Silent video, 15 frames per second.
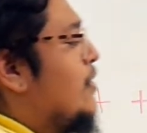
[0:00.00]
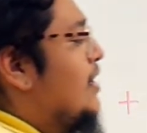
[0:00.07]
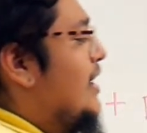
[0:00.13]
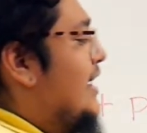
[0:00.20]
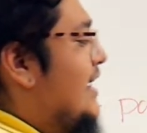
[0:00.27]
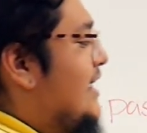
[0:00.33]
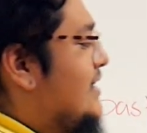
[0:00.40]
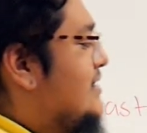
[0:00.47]

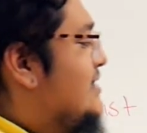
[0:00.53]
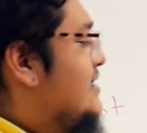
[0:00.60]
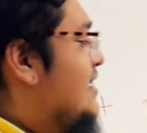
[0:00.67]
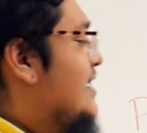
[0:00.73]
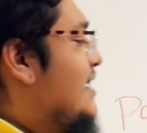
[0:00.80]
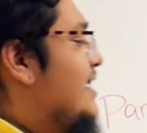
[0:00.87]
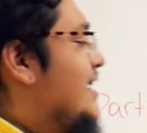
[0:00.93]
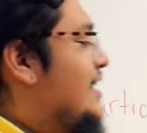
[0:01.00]
word eat,
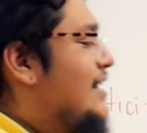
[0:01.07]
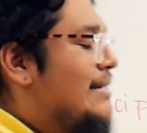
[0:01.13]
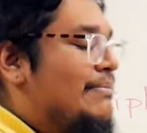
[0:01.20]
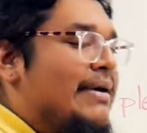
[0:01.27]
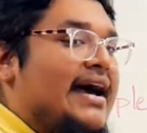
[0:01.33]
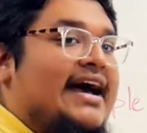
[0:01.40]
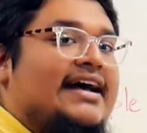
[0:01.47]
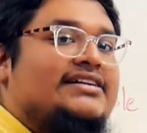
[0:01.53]
in the
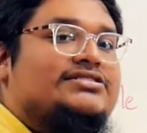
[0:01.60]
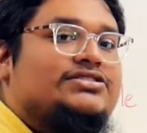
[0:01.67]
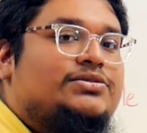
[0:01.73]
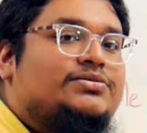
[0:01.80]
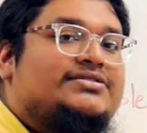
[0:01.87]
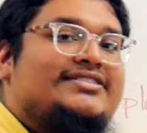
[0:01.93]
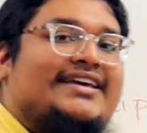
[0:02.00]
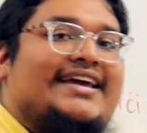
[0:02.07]
past, you
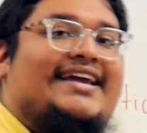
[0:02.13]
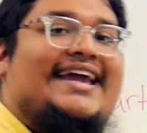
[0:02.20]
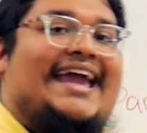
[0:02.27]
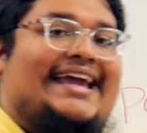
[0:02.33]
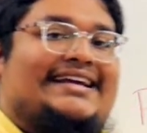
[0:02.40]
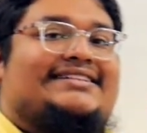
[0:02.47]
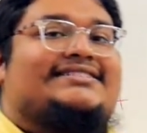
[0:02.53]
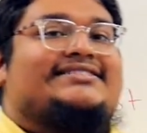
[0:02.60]
would say
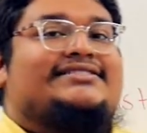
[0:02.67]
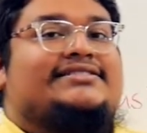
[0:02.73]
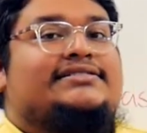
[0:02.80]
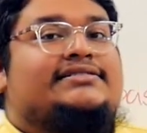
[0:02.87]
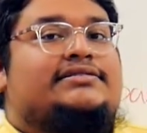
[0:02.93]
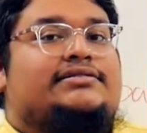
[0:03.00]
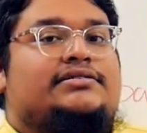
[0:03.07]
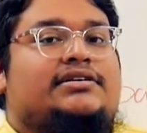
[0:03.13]
ate,
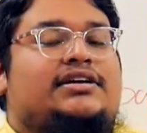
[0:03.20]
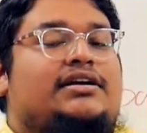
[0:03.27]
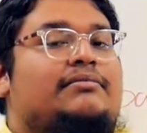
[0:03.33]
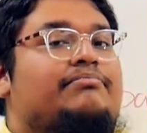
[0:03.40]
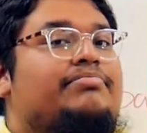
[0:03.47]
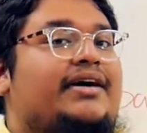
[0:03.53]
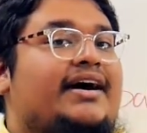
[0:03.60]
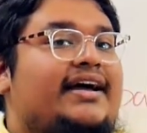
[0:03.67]

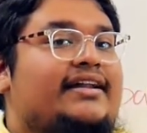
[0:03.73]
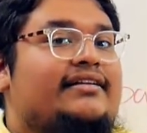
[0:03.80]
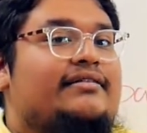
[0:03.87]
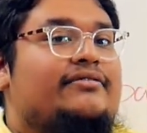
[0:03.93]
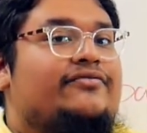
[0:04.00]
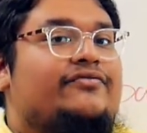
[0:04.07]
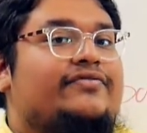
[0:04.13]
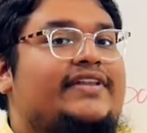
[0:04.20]
but
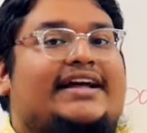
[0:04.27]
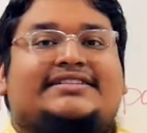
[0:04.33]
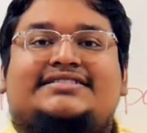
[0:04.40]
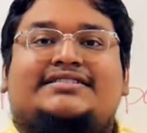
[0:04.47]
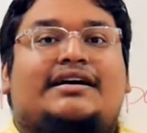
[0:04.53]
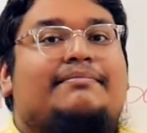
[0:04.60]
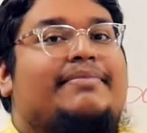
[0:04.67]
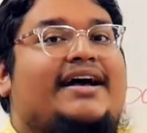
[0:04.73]
that's
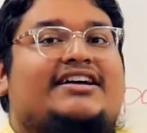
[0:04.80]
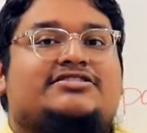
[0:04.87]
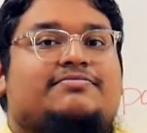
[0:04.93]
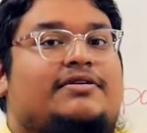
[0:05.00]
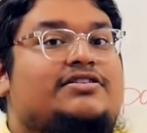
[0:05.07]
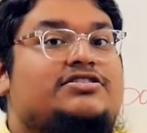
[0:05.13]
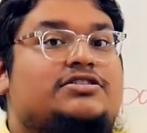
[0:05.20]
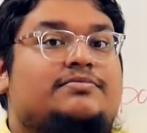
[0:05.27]
not past
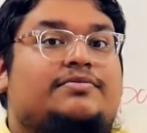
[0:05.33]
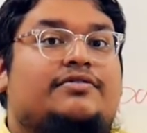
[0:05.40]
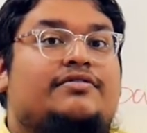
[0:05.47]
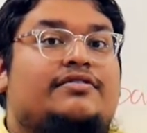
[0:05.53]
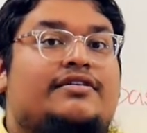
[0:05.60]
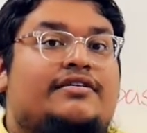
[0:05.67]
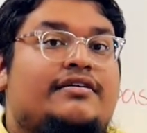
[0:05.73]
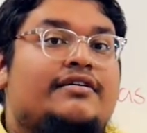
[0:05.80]
participle.
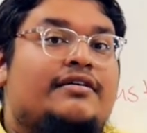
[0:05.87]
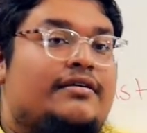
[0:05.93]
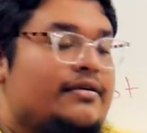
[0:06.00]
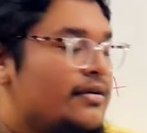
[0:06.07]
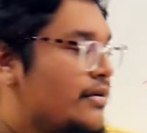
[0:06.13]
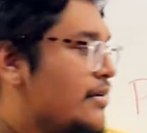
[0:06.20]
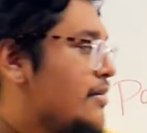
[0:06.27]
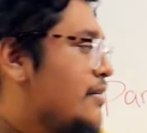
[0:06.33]

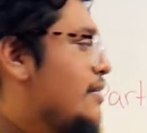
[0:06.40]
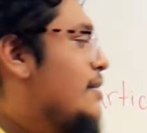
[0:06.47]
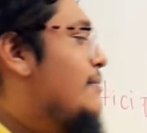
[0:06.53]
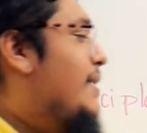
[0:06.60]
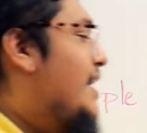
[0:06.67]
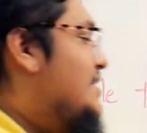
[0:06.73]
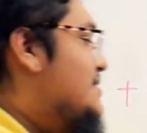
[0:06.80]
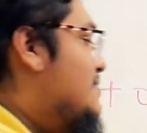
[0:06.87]

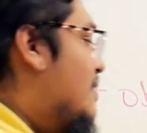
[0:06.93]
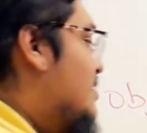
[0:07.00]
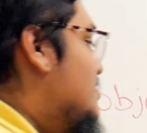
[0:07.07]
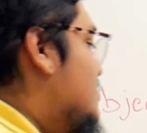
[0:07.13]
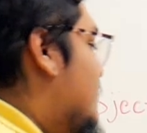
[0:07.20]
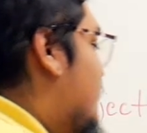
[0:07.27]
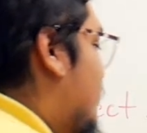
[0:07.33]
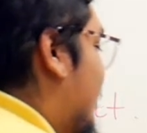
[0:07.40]
Past
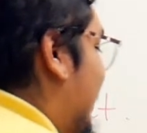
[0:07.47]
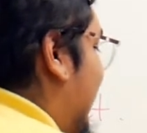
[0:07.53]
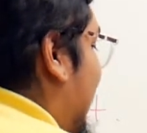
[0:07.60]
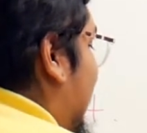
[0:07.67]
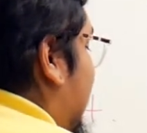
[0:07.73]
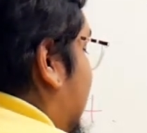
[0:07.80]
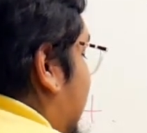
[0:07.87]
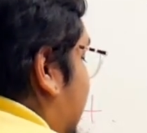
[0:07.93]
participle for eat